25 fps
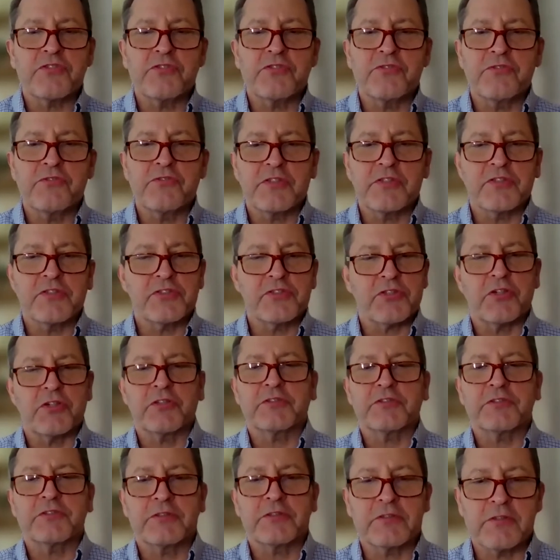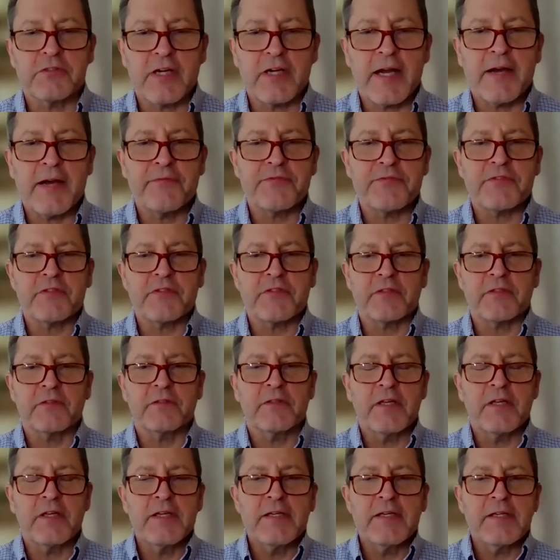using charts and graphs and
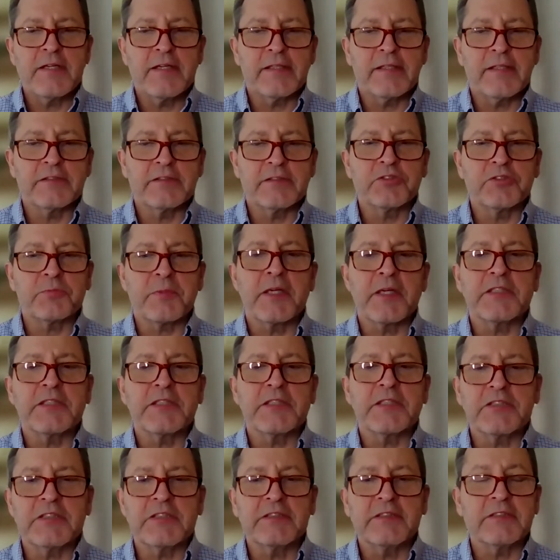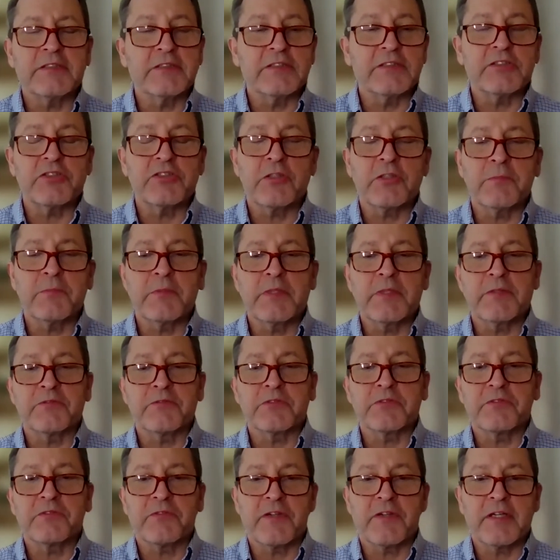spreadsheets, and determined it
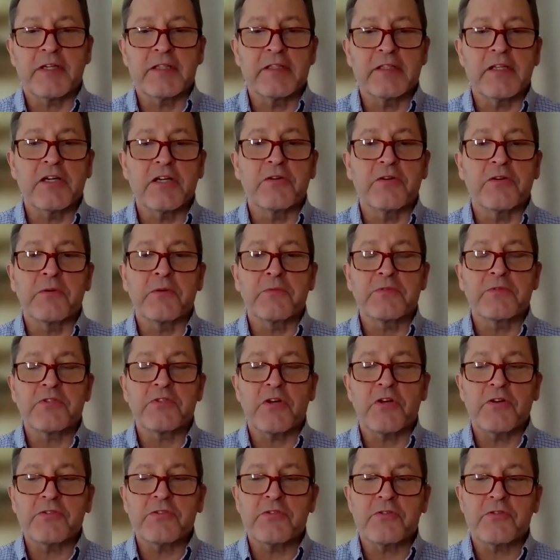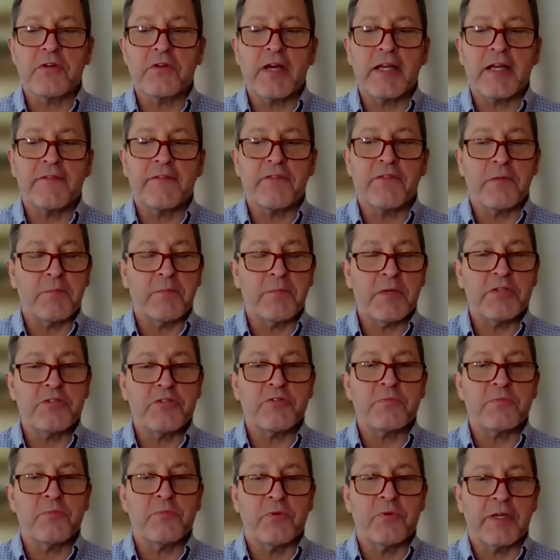was very low. It was also kind of the pinch
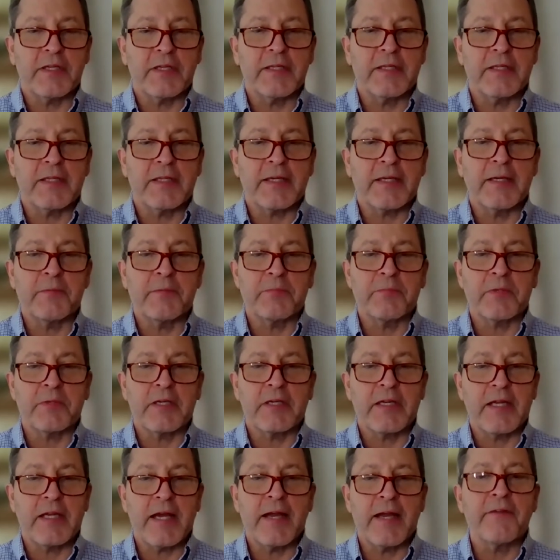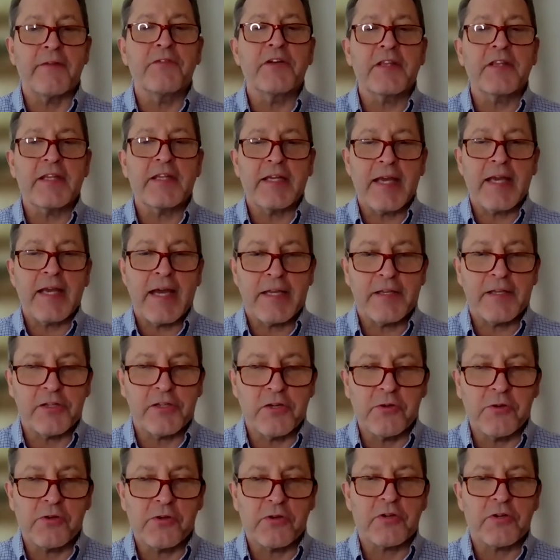point in the company. Everything had to
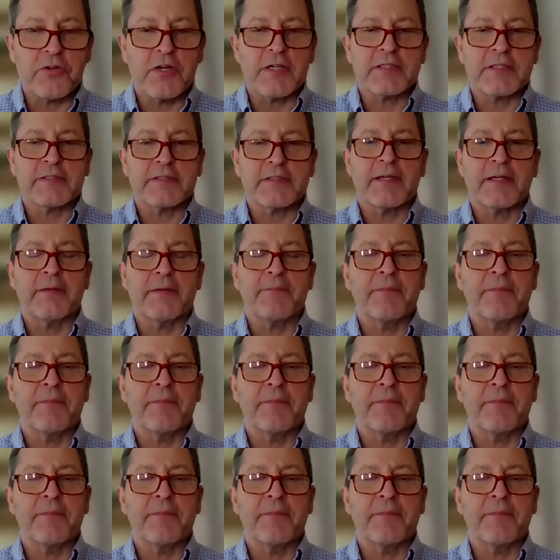go across that.